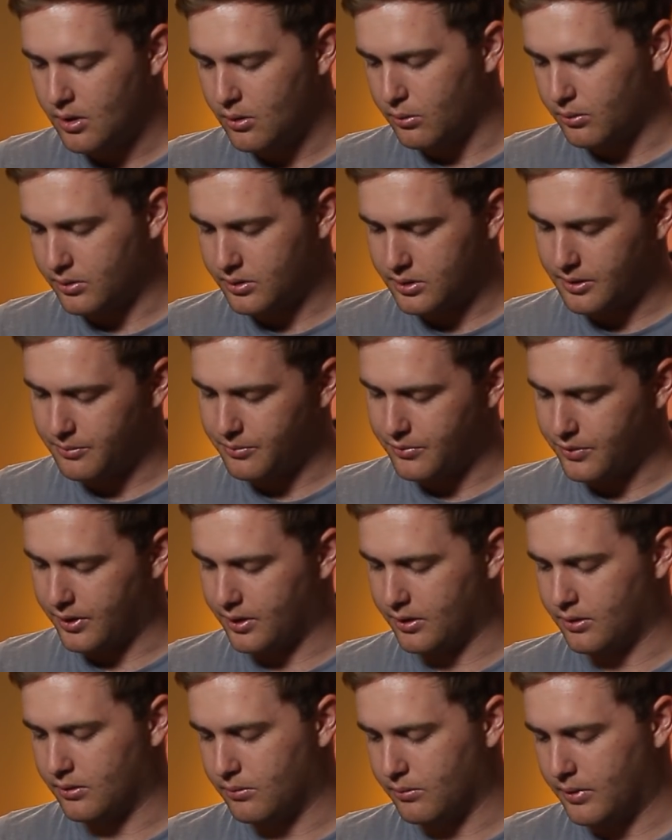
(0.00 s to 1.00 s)
or
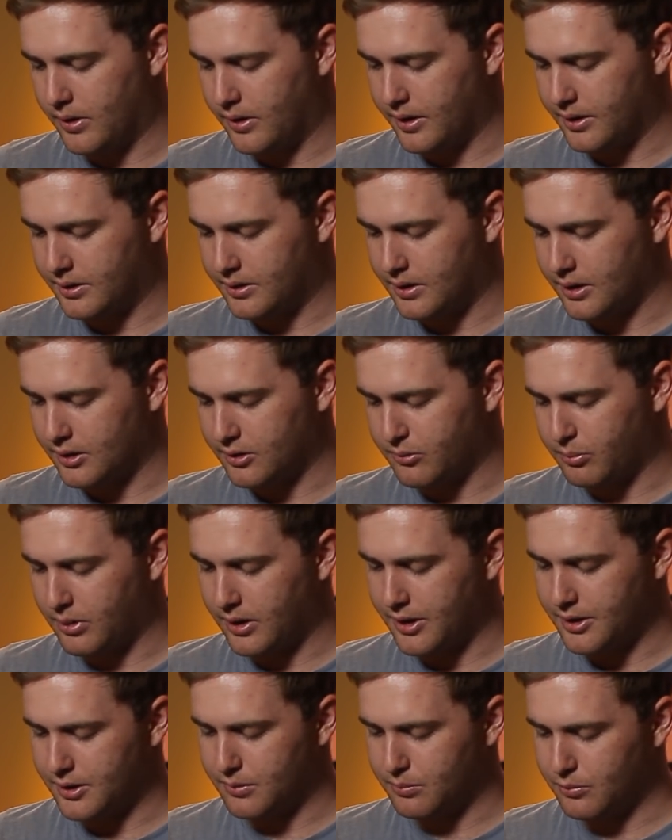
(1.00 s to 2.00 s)
something where it does
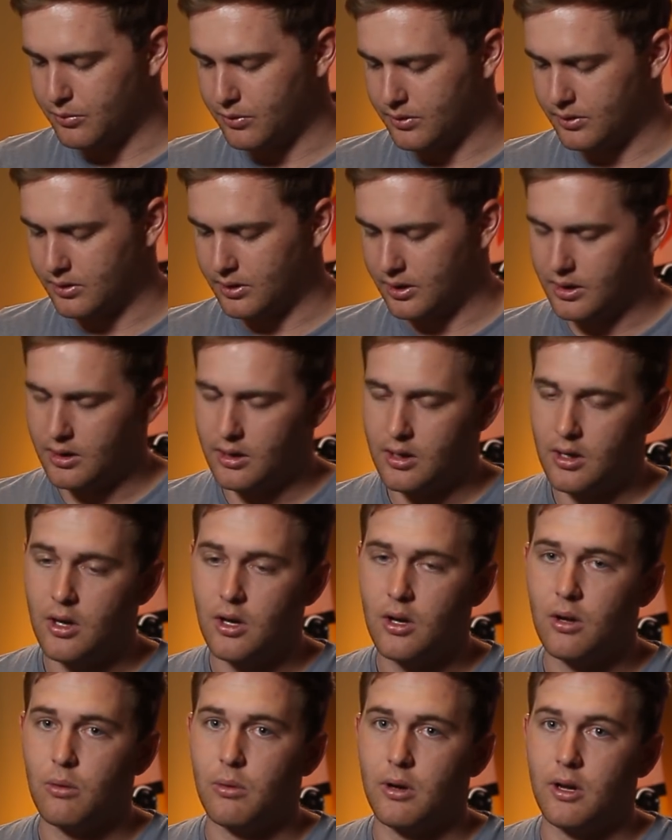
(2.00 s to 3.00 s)
play smoothly.
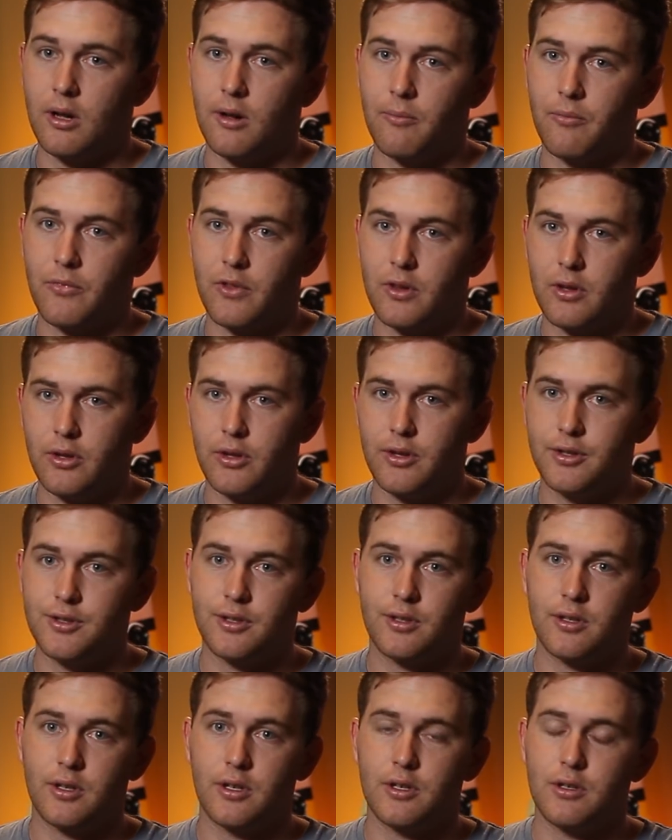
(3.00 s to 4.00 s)
Well, you
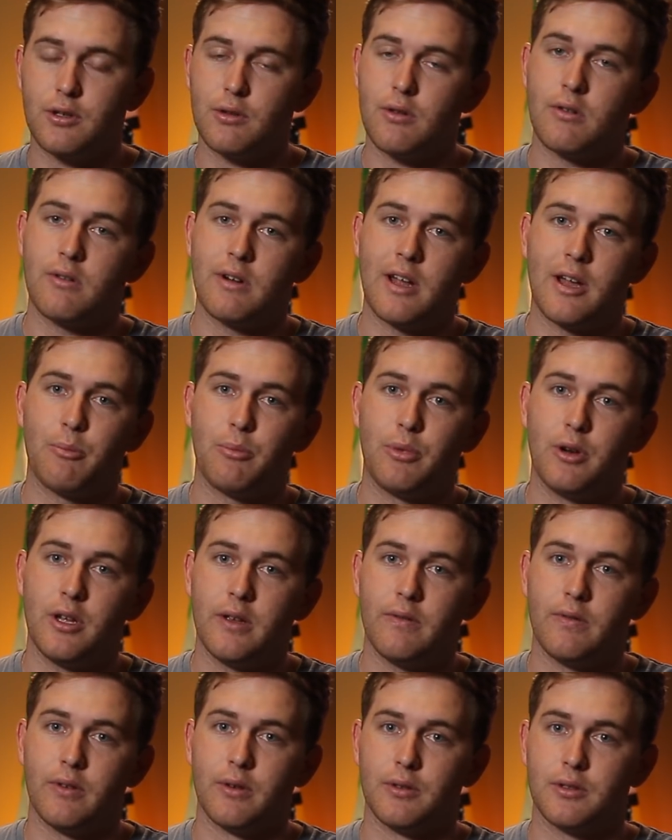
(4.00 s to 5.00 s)
just gotta do a RAM
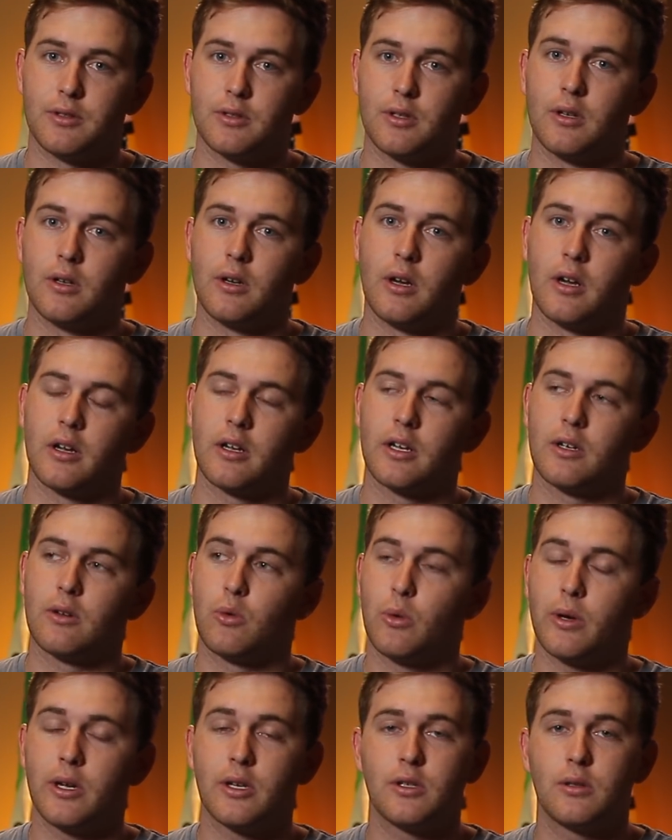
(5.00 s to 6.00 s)
preview. So a
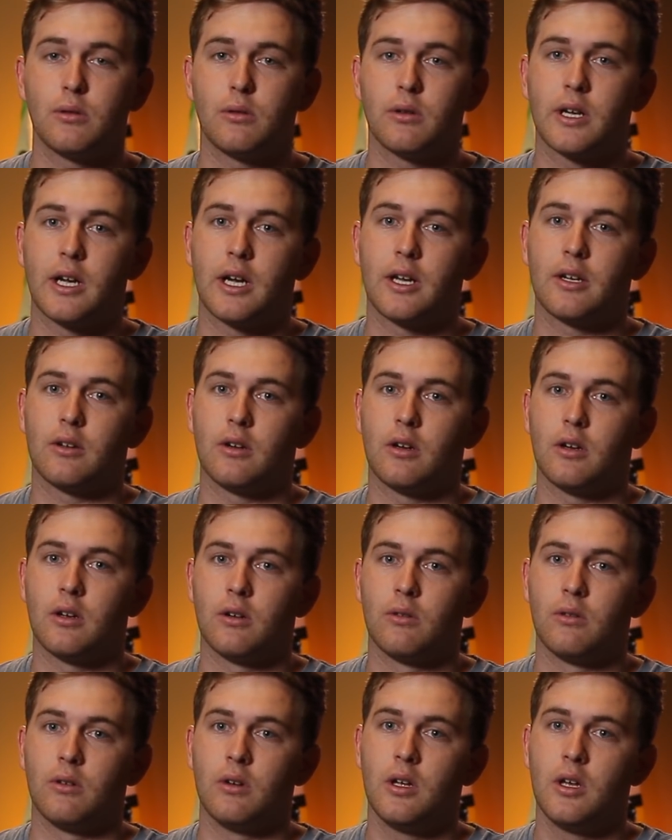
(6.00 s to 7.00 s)
quick shortcut
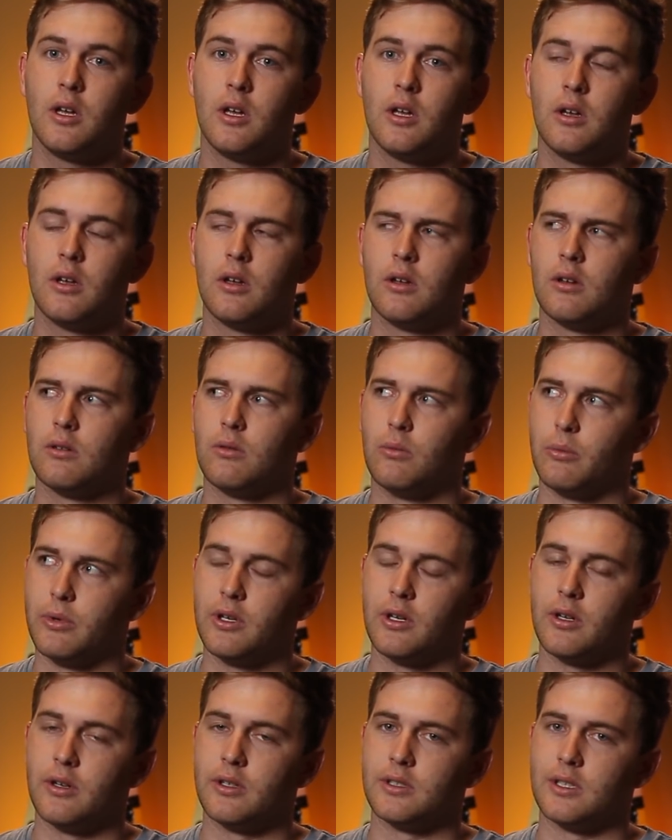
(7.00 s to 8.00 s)
on
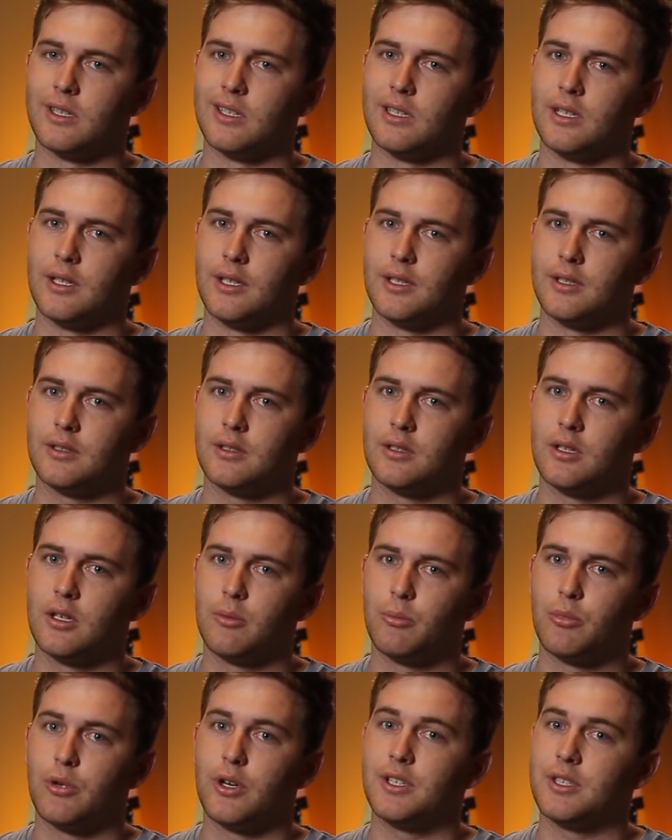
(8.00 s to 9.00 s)
Windows at least,
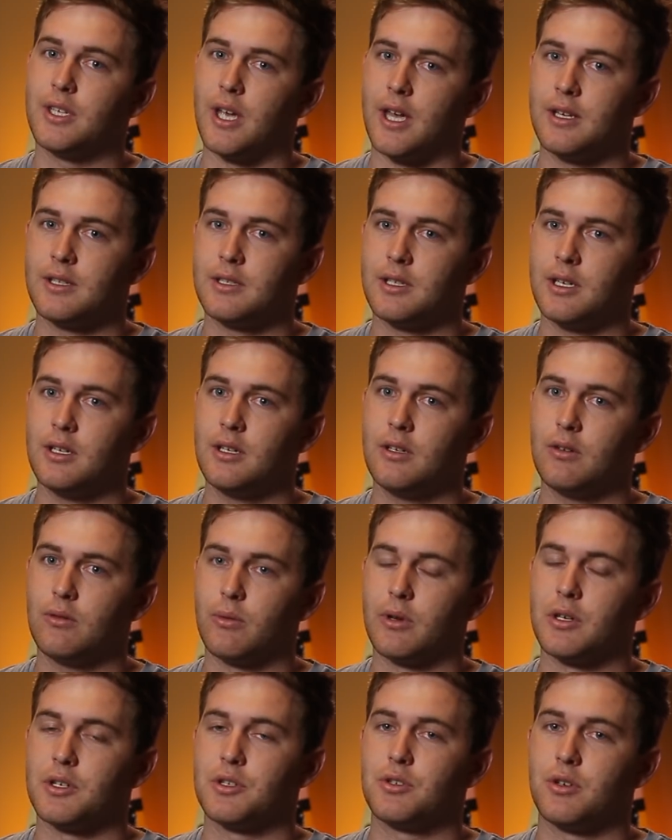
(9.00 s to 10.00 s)
press enter
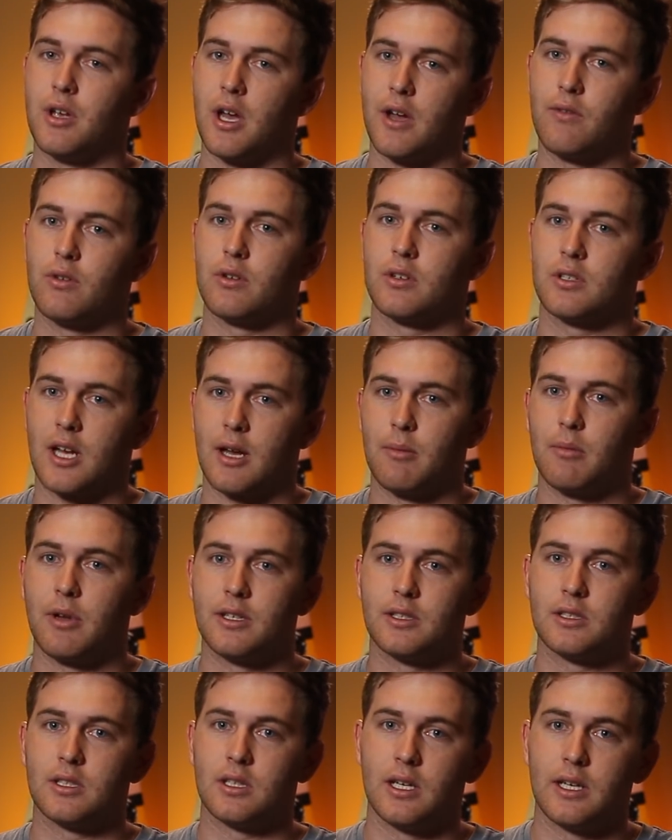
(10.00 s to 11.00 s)
whilst you have your
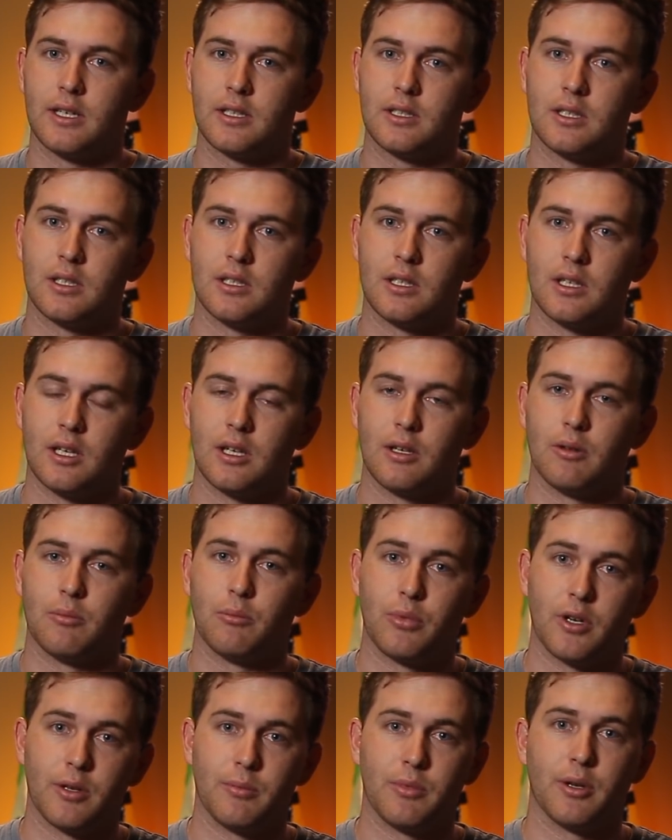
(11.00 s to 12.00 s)
timeline selected
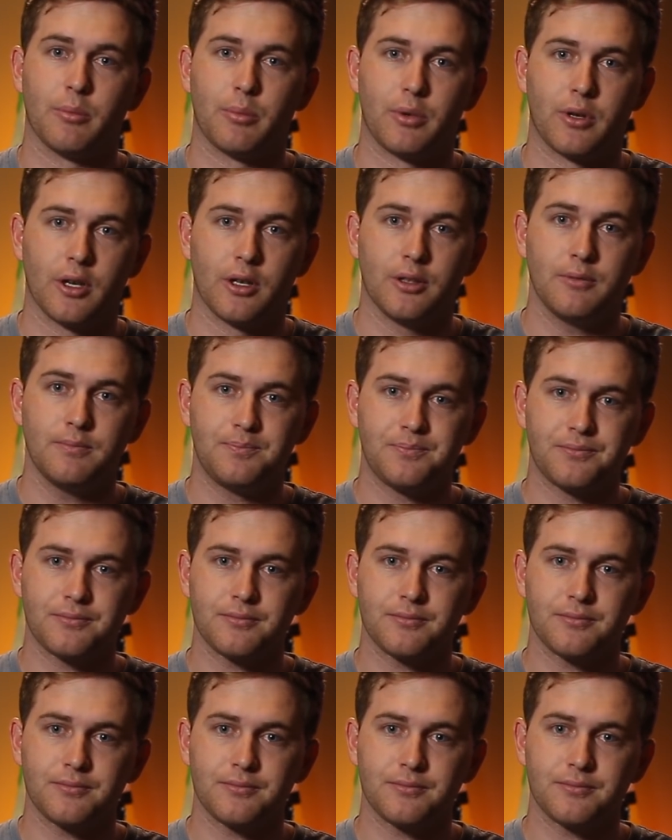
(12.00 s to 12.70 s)
in Premiere Pro,